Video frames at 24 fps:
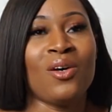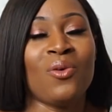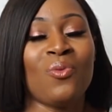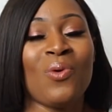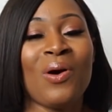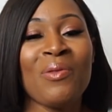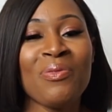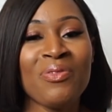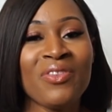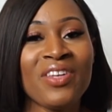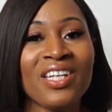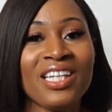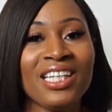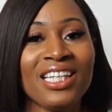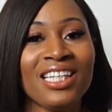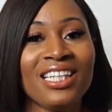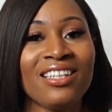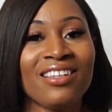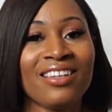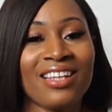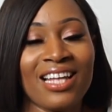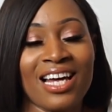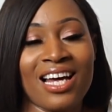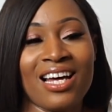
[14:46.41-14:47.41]
One
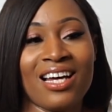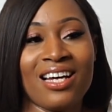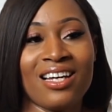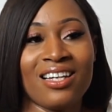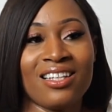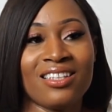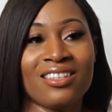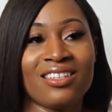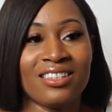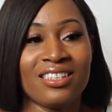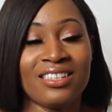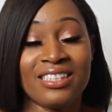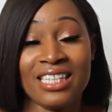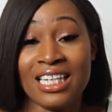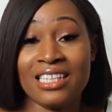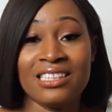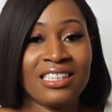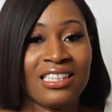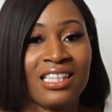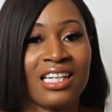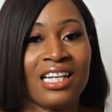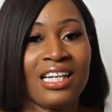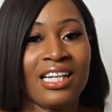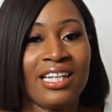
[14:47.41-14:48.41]
thing that the dad
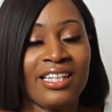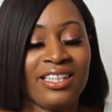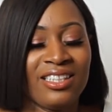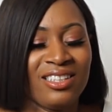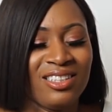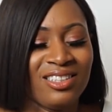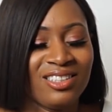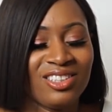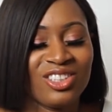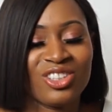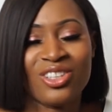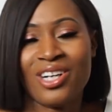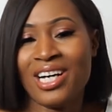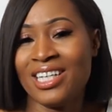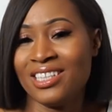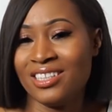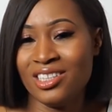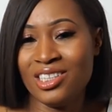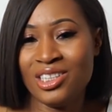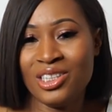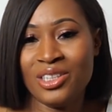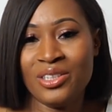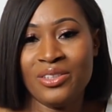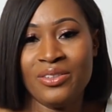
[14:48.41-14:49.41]
and I try
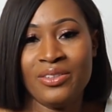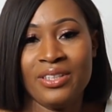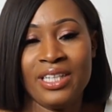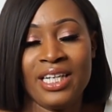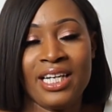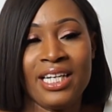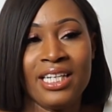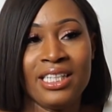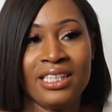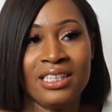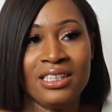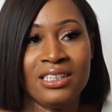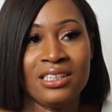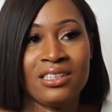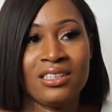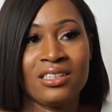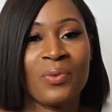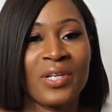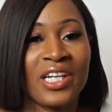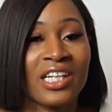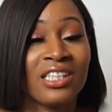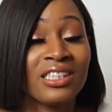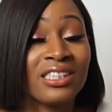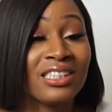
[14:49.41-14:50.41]
to do
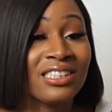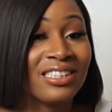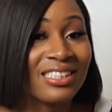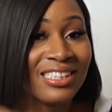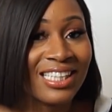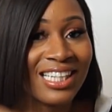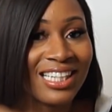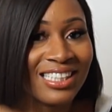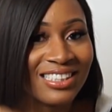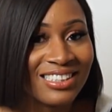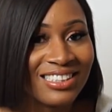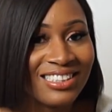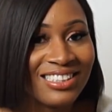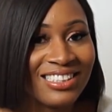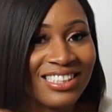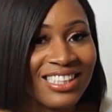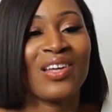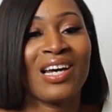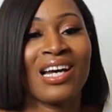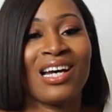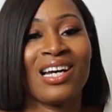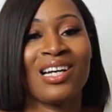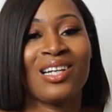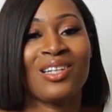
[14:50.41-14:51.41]
is, we understand
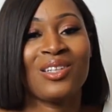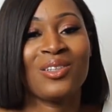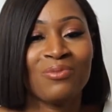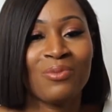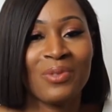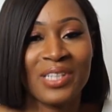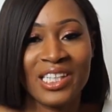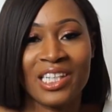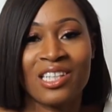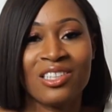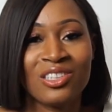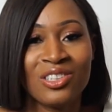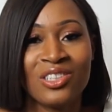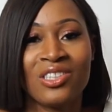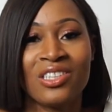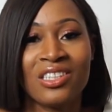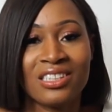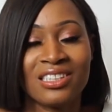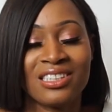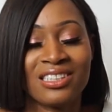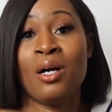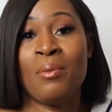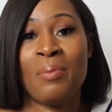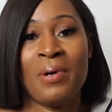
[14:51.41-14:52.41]
that we are
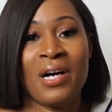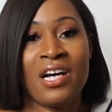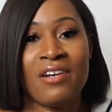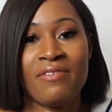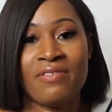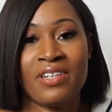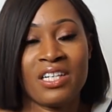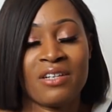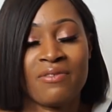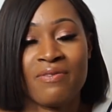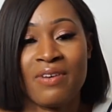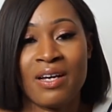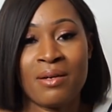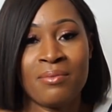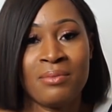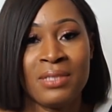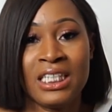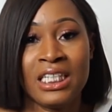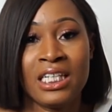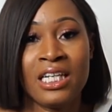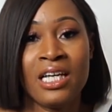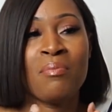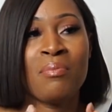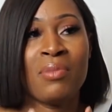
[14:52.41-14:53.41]
not a perfect
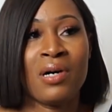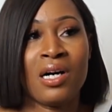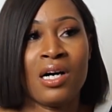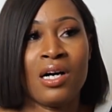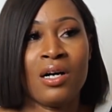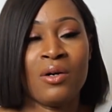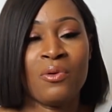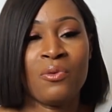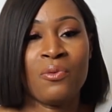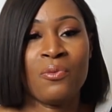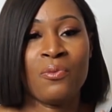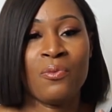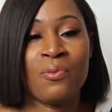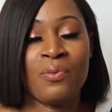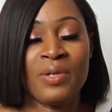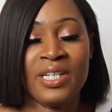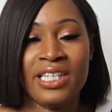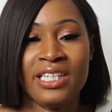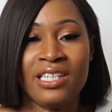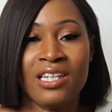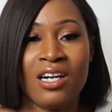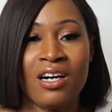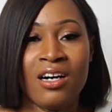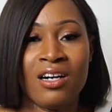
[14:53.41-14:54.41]
family, but
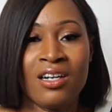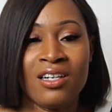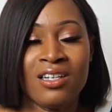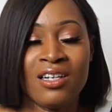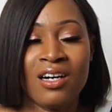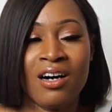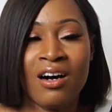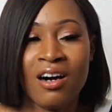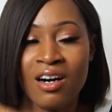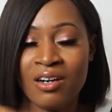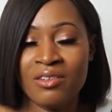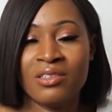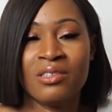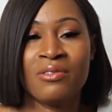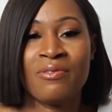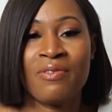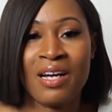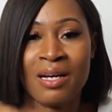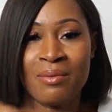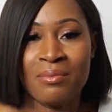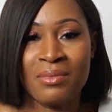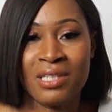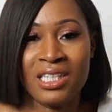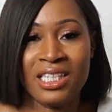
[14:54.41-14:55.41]
we are a
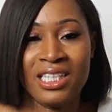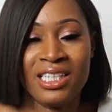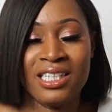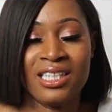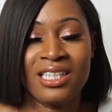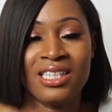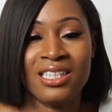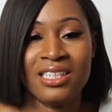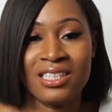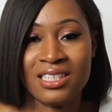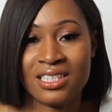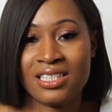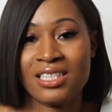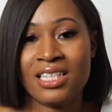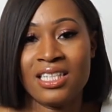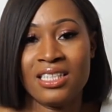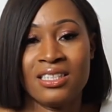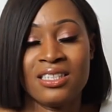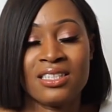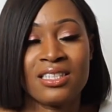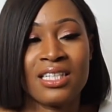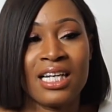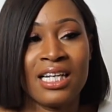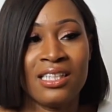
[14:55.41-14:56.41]
family in a
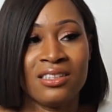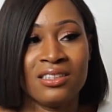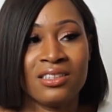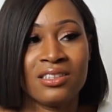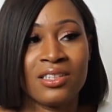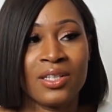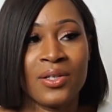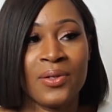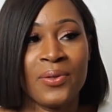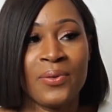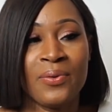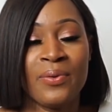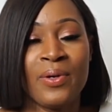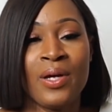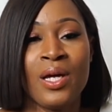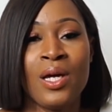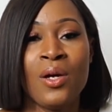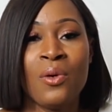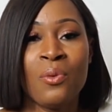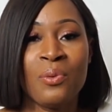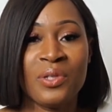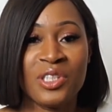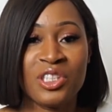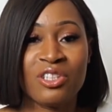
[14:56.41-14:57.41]
sense, and so
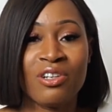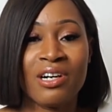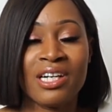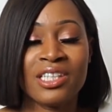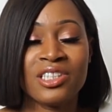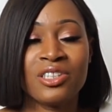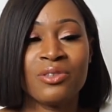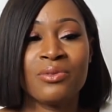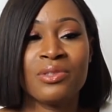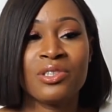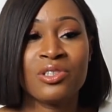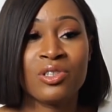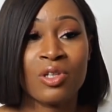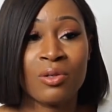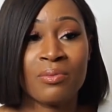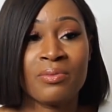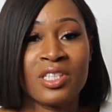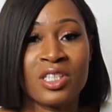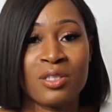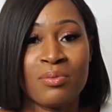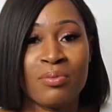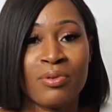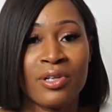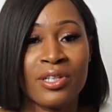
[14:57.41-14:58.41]
we try to adopt
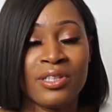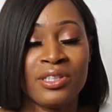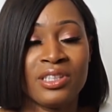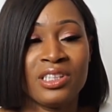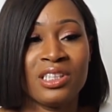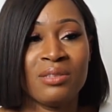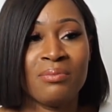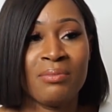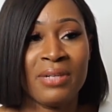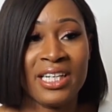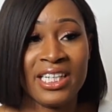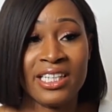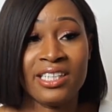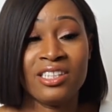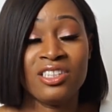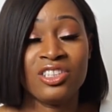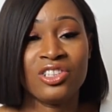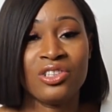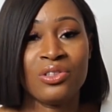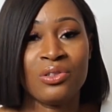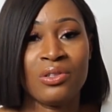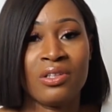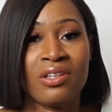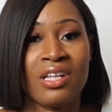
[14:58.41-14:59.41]
this approach in making
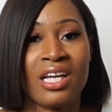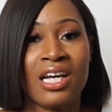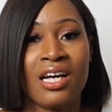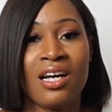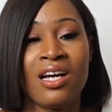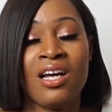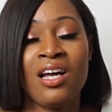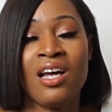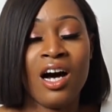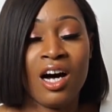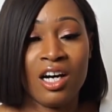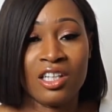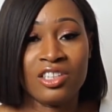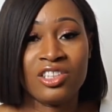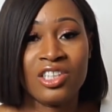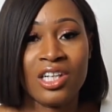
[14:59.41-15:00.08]
sure that our